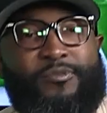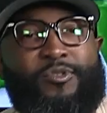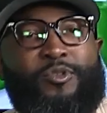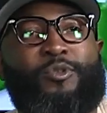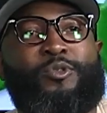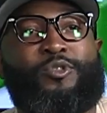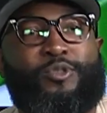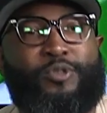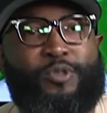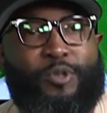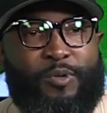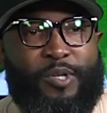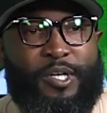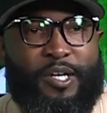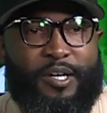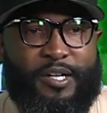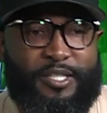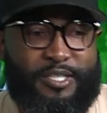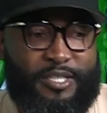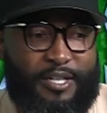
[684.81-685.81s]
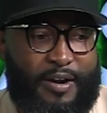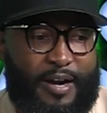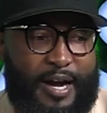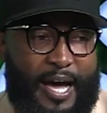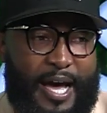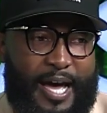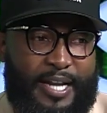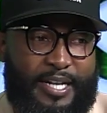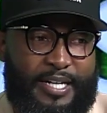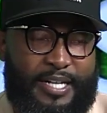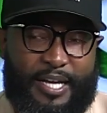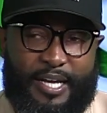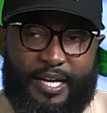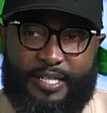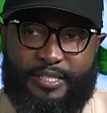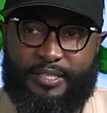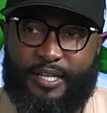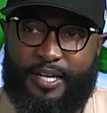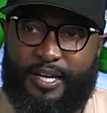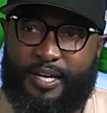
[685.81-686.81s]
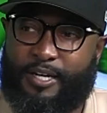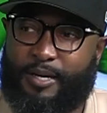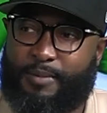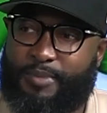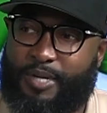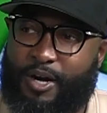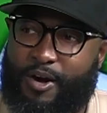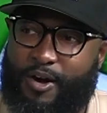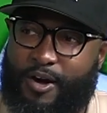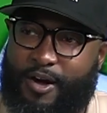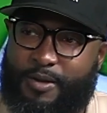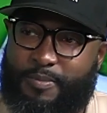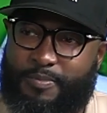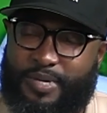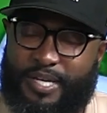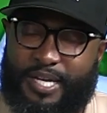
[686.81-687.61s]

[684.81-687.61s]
you truly are going to turn an idea into income, there ought to be